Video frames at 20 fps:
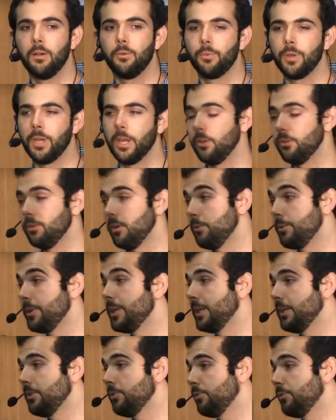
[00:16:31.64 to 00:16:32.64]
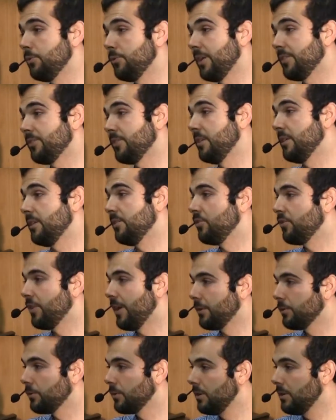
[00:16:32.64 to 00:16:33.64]
We all know we need to address it in
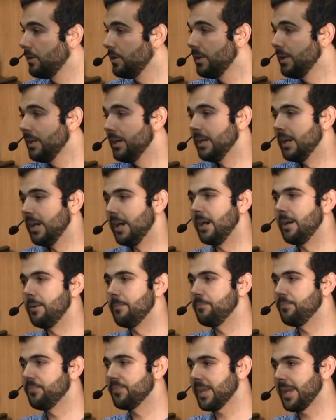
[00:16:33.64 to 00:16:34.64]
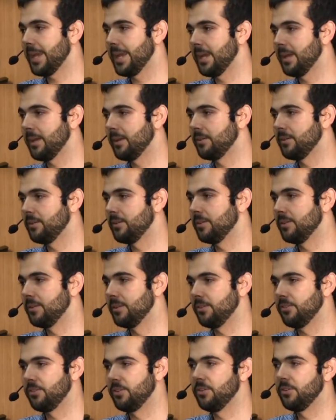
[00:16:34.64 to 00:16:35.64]
general. And
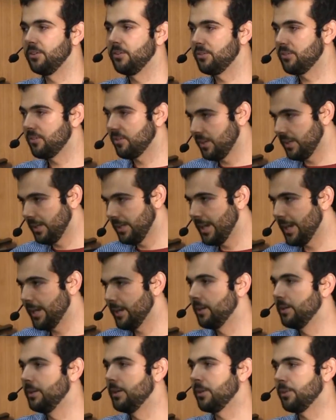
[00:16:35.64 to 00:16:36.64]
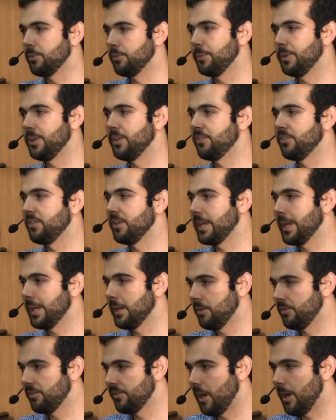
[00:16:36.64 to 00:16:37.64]
this is yet another reason to get
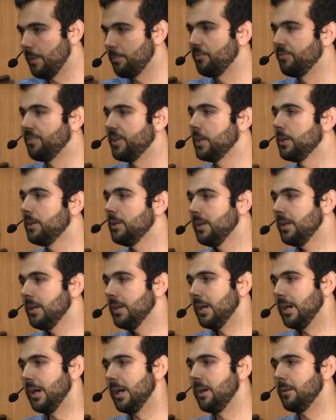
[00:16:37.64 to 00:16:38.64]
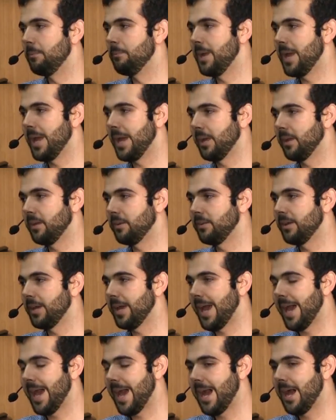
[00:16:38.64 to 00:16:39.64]
on top of it and
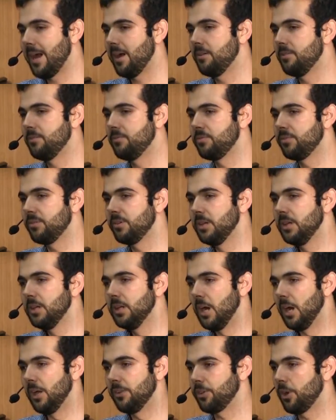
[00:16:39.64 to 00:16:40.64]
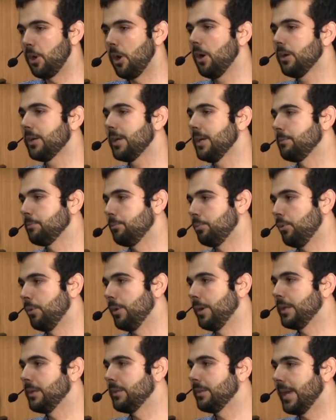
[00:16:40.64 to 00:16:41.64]
have a talking
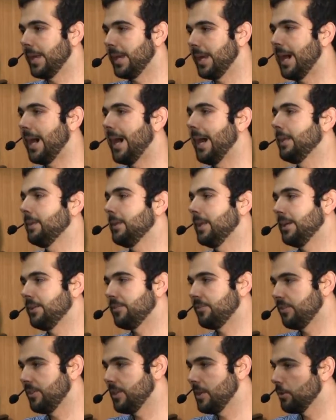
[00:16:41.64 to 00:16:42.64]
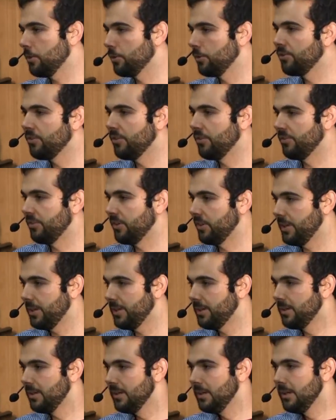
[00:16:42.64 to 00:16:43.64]
point that highlights the urgency
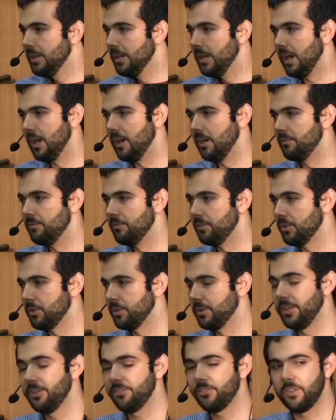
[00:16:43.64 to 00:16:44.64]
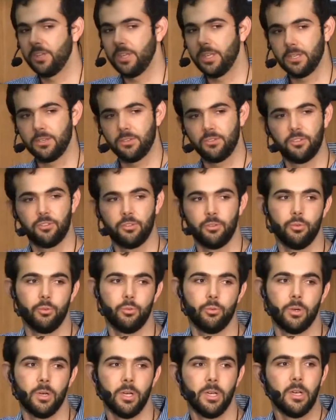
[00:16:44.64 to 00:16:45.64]
of listening
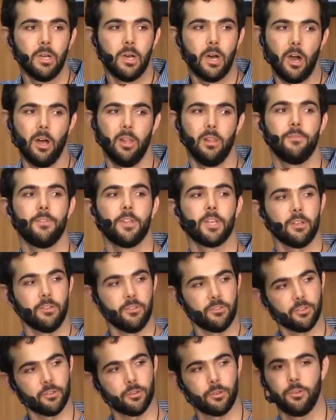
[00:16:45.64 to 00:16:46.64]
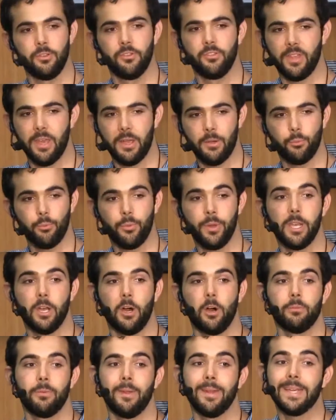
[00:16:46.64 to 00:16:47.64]
to all of the concerns that we
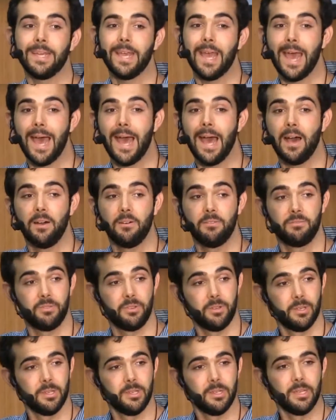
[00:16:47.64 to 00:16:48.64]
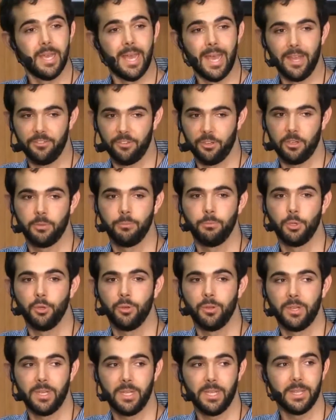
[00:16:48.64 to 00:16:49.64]
already have as a
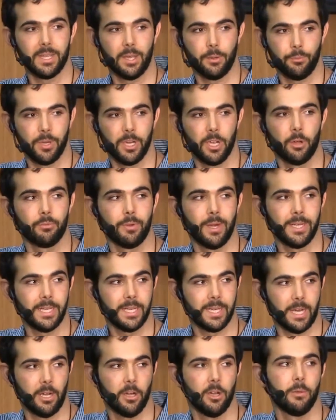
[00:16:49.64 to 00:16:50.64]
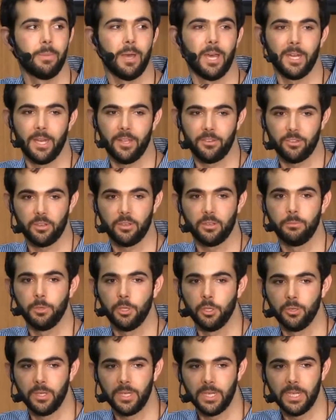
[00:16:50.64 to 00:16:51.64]
community, that we already care about as a
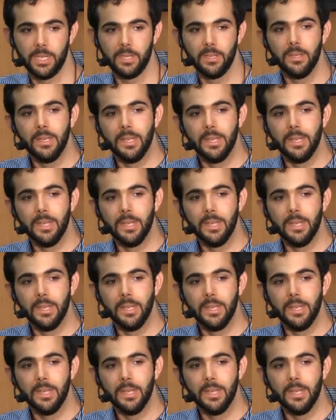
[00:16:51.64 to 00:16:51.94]
community.